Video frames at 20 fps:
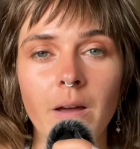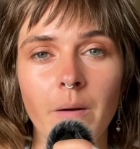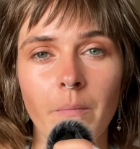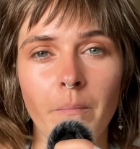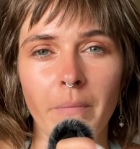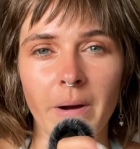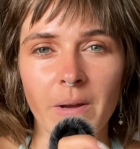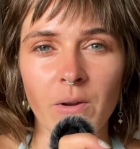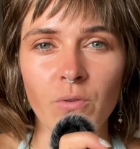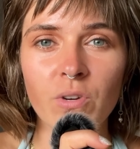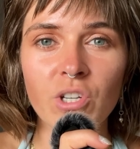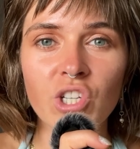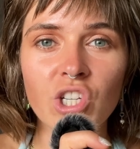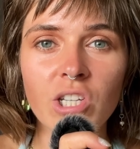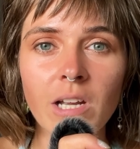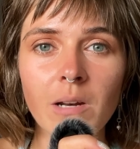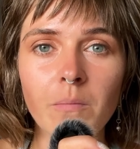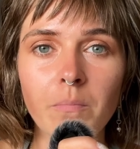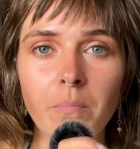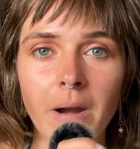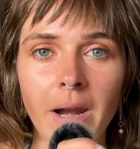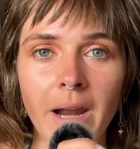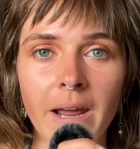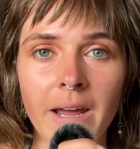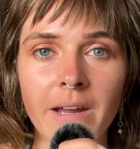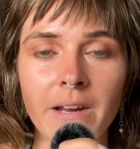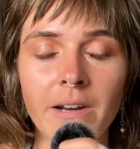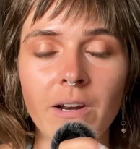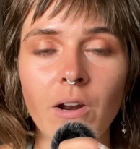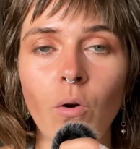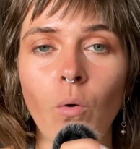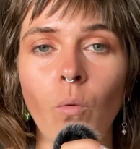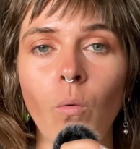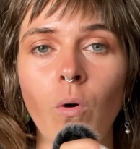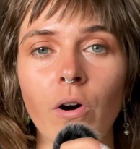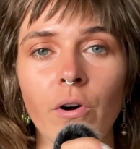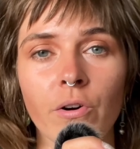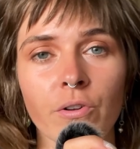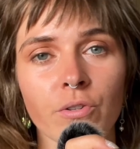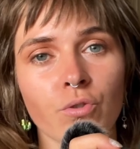My original plan
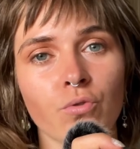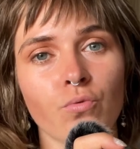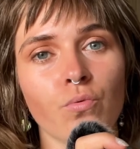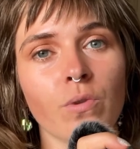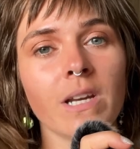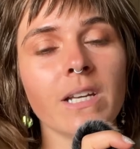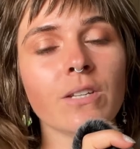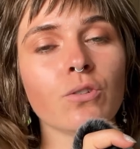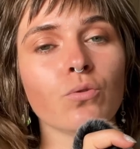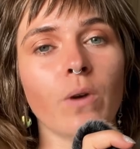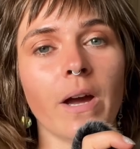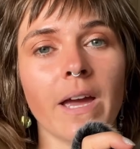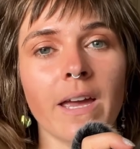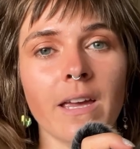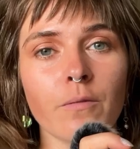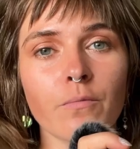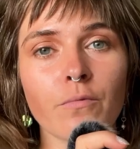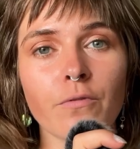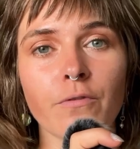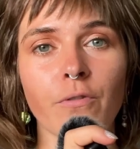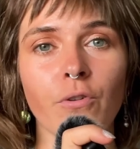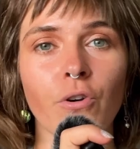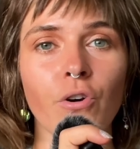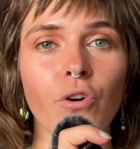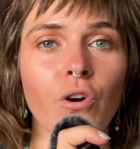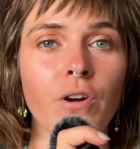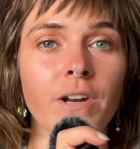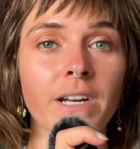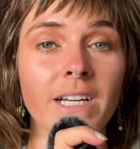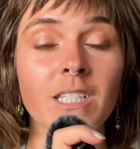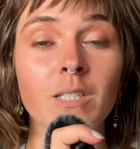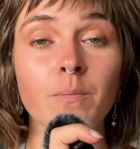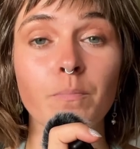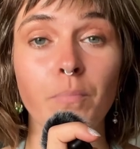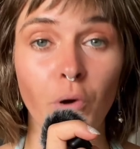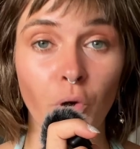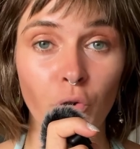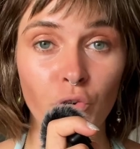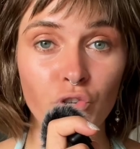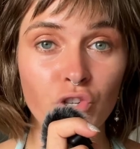was really to aim for an
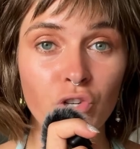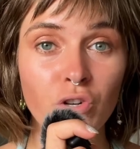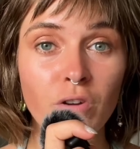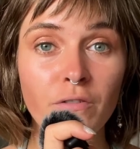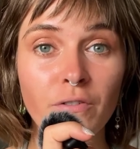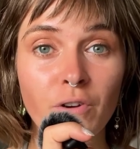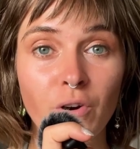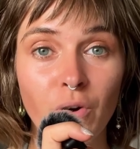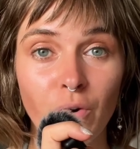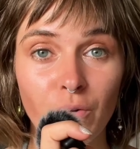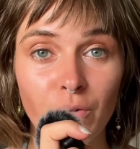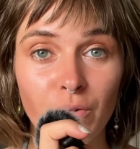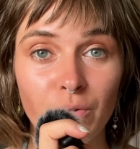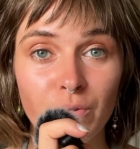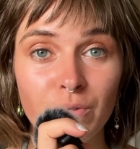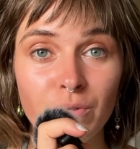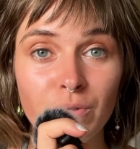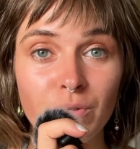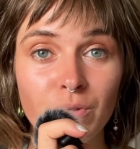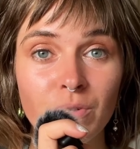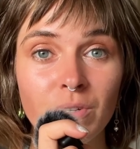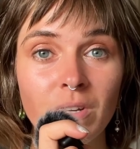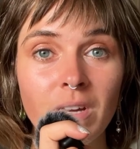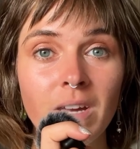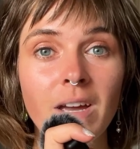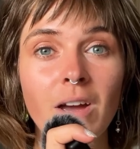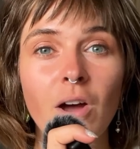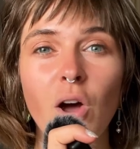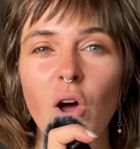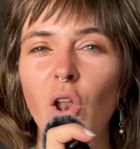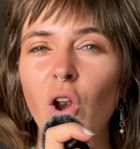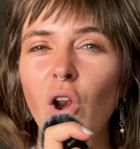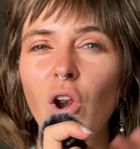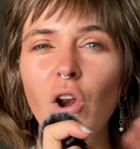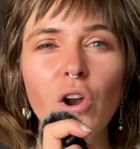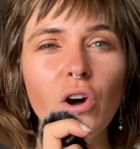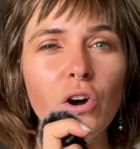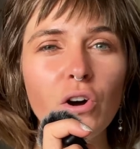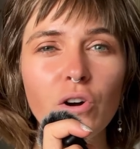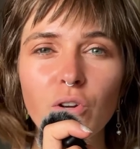explosion of colors, a
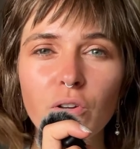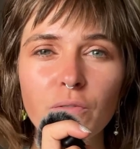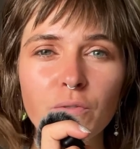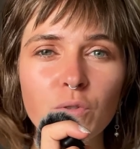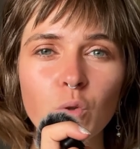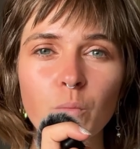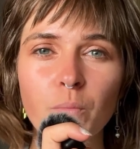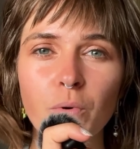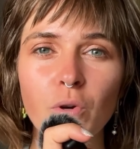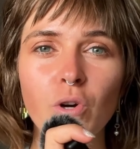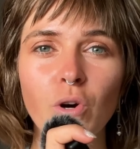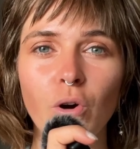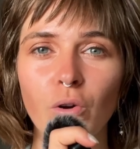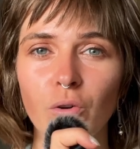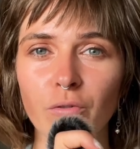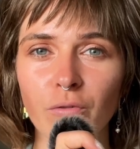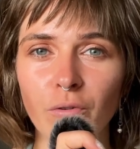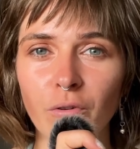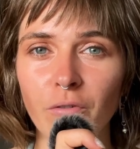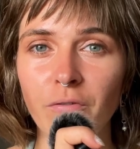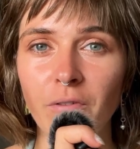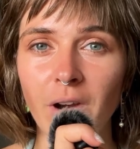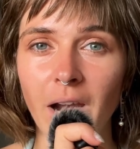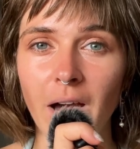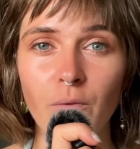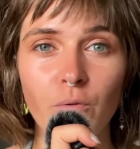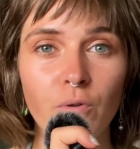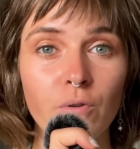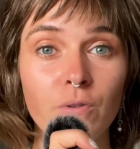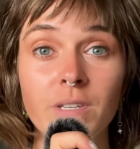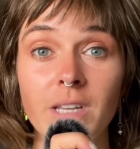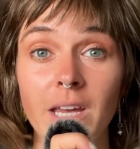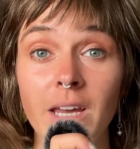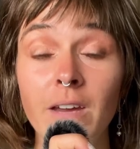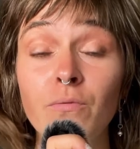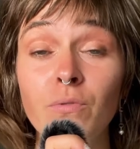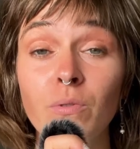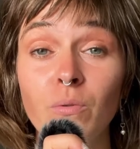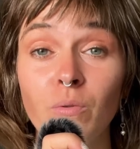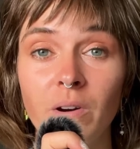lot of super colorful flowers
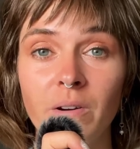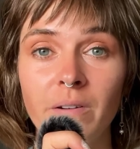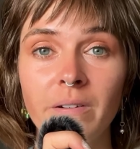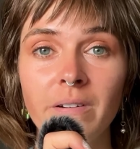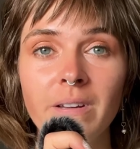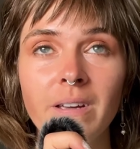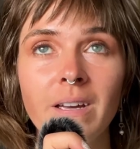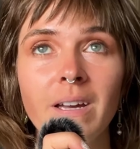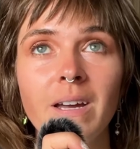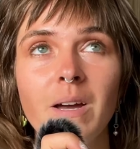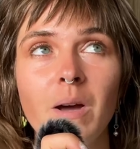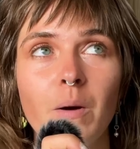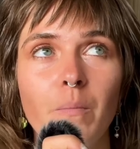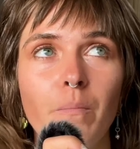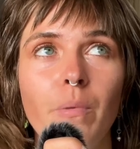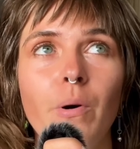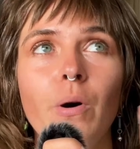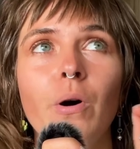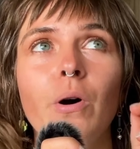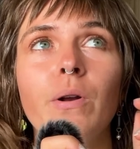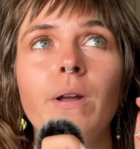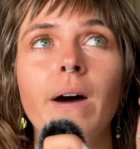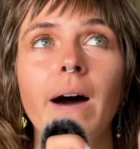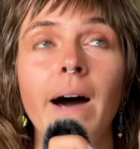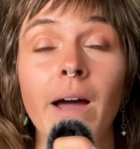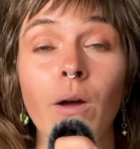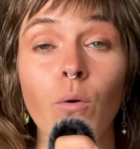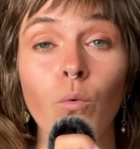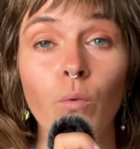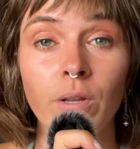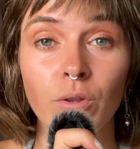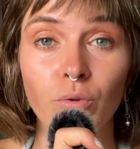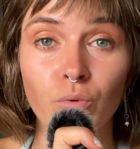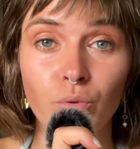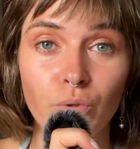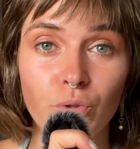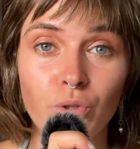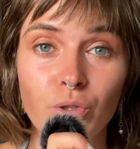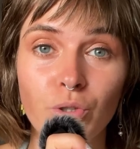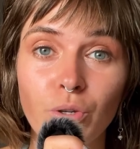everywhere. But I went to
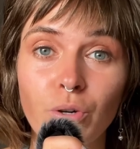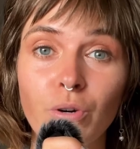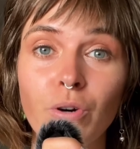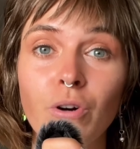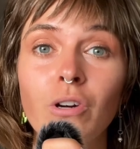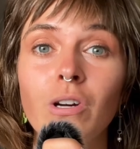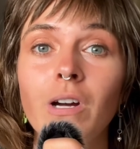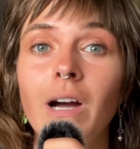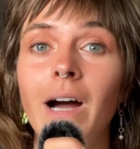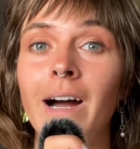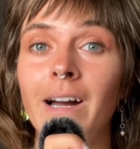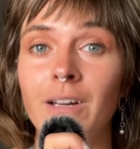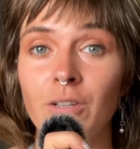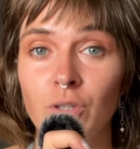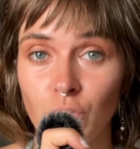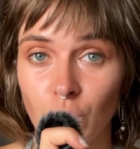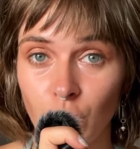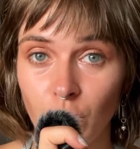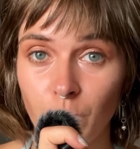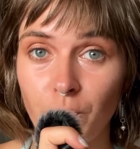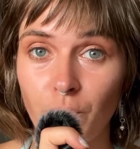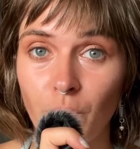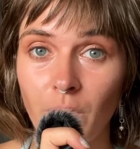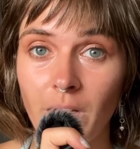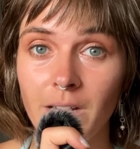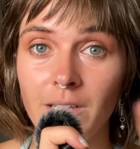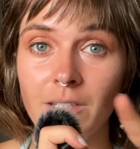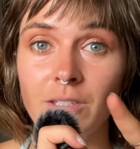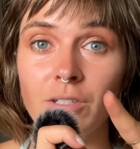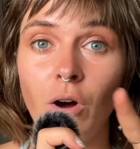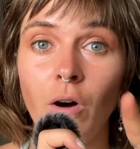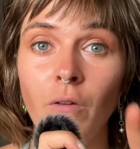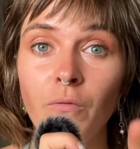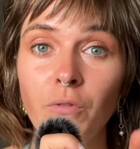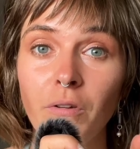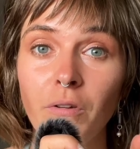the store, I saw the price of the